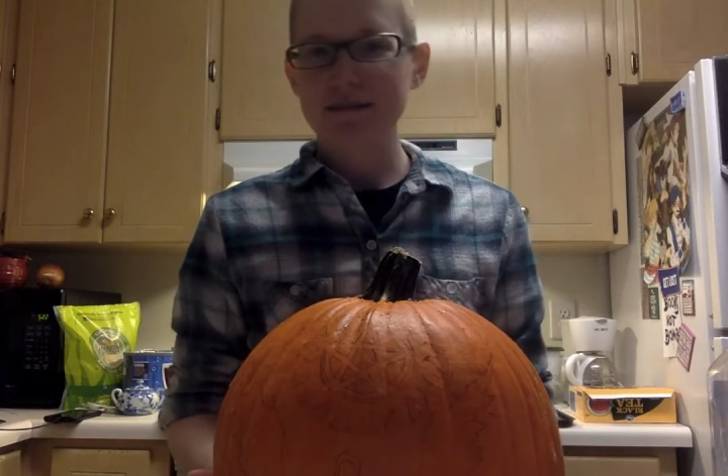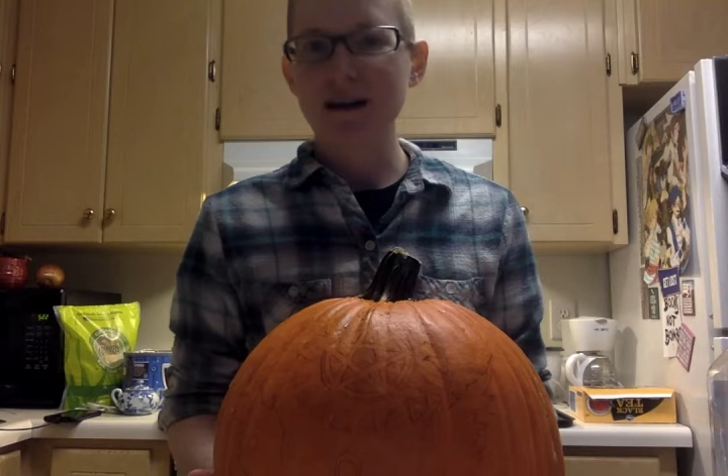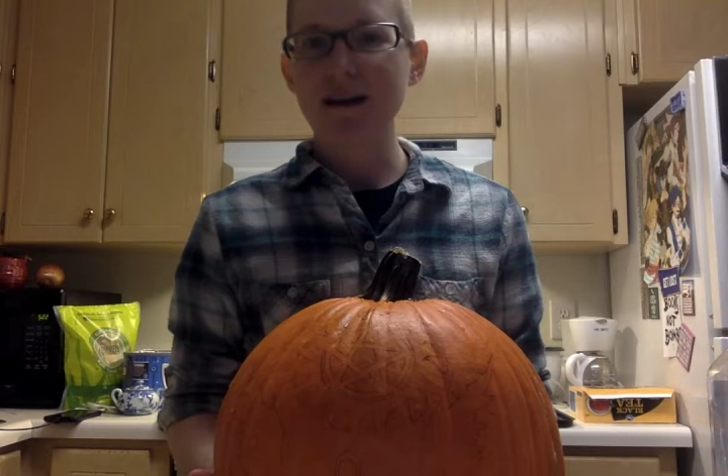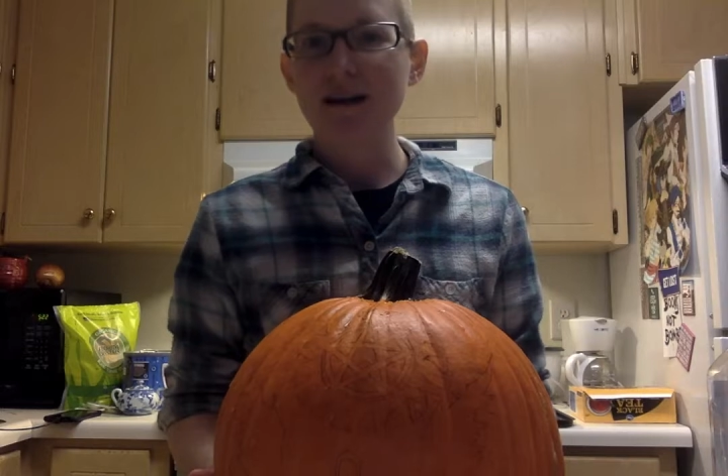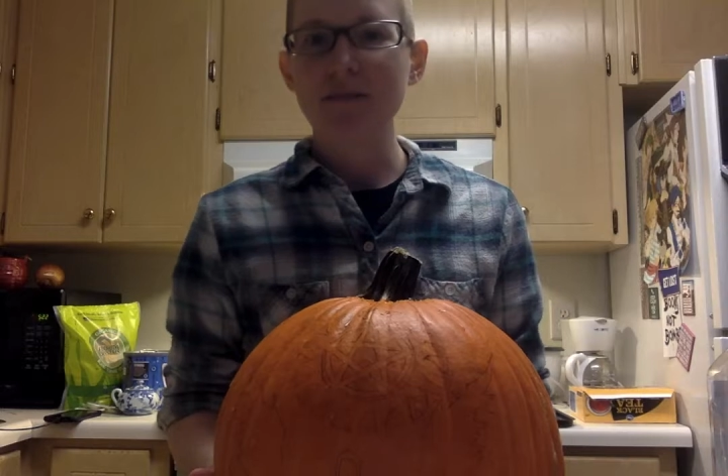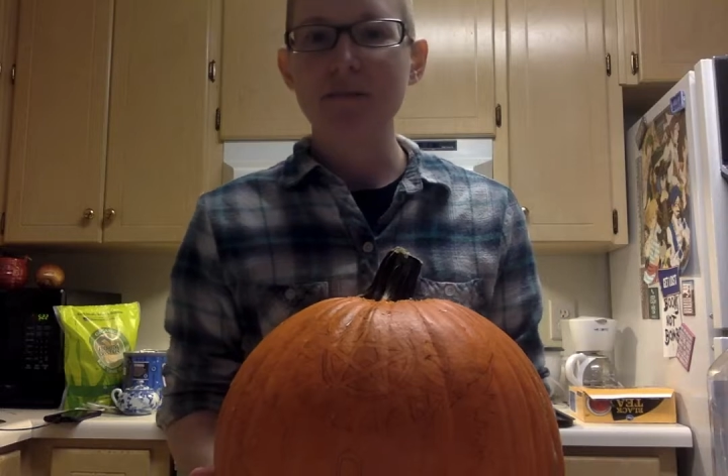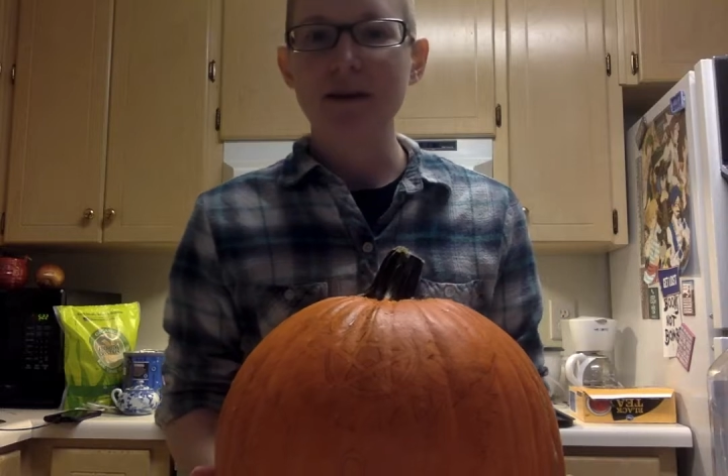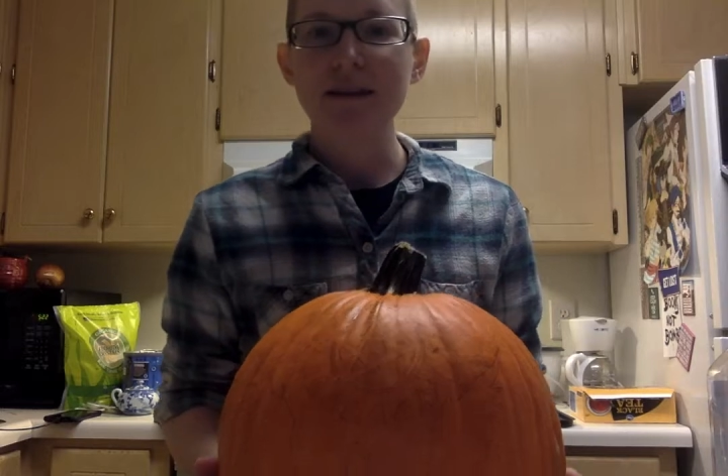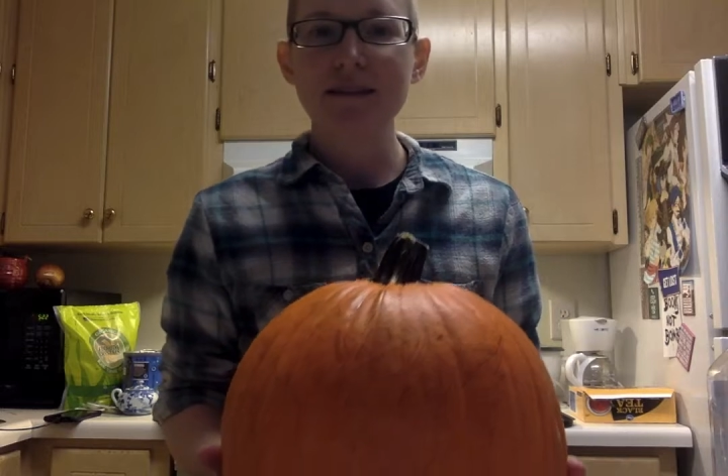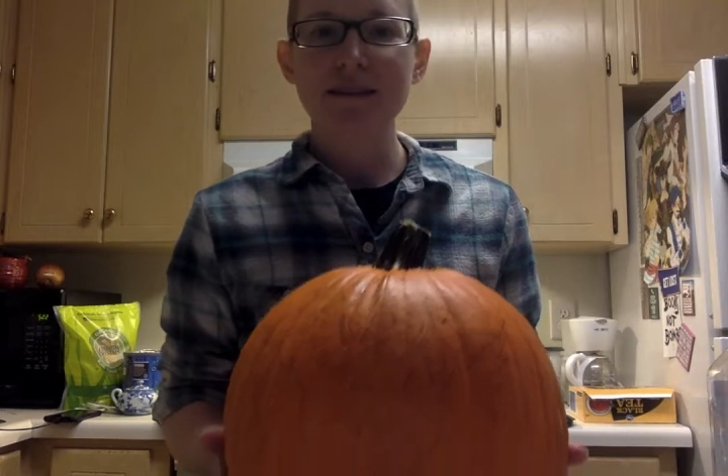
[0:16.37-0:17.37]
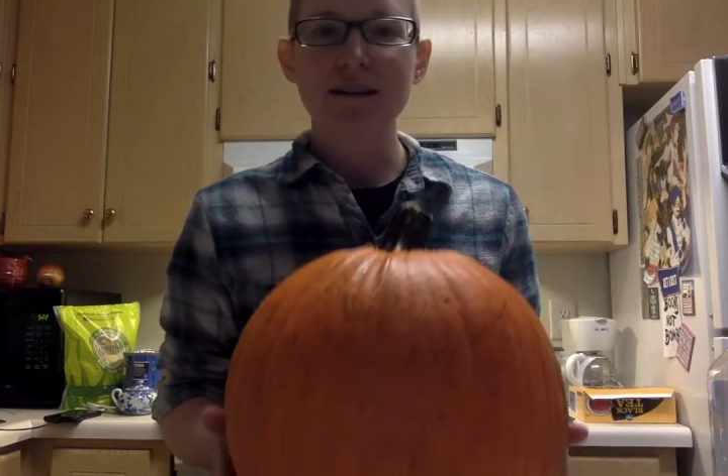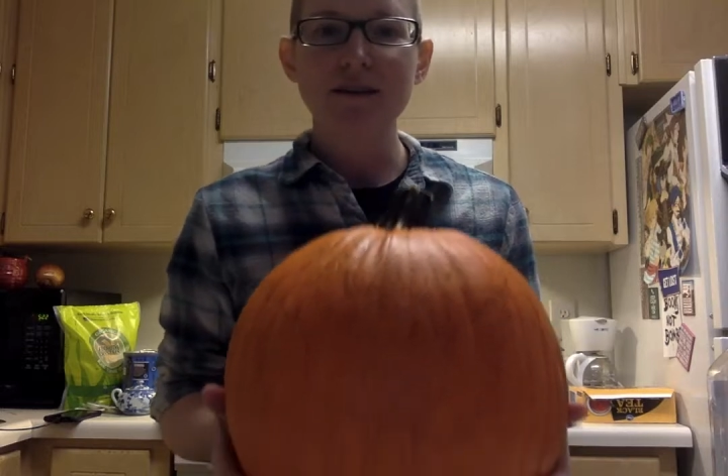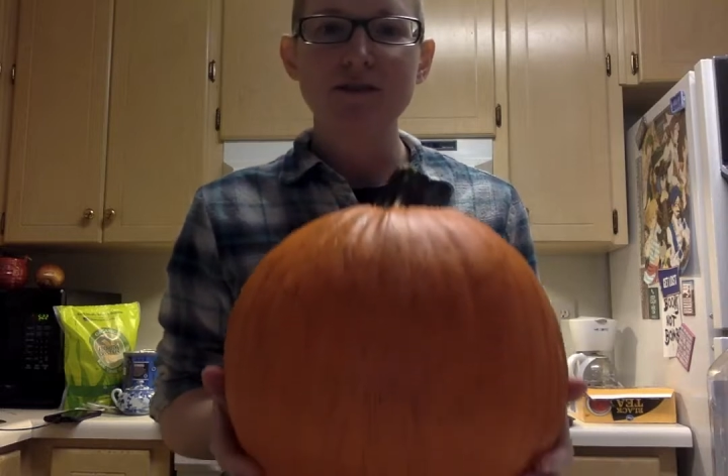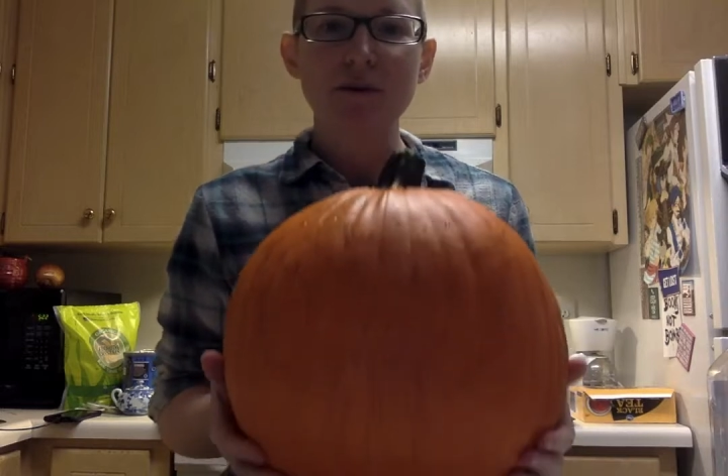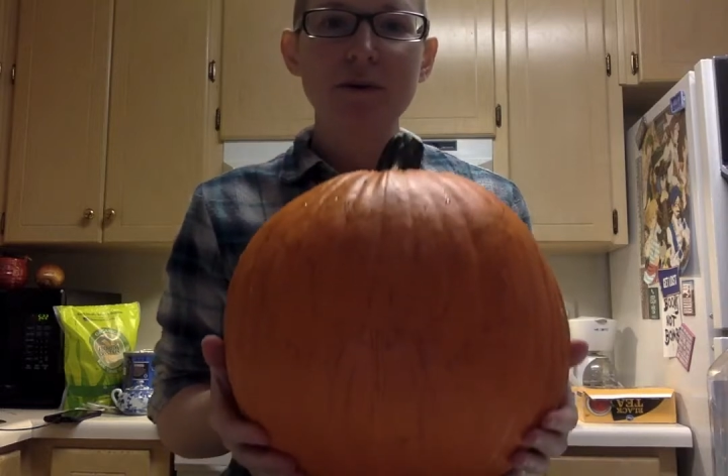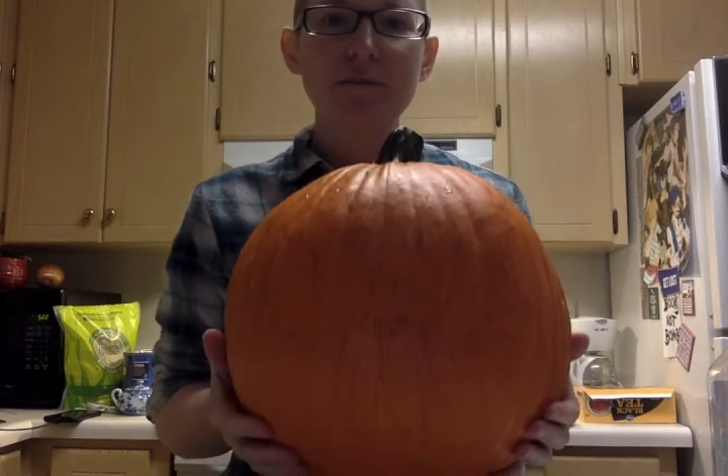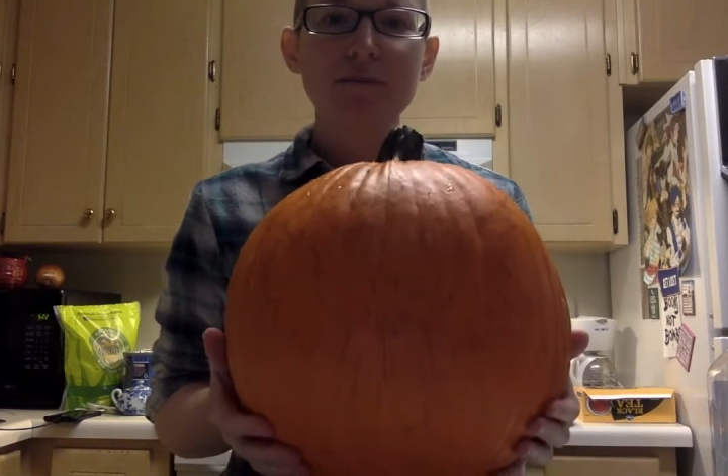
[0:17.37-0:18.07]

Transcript: month, in October,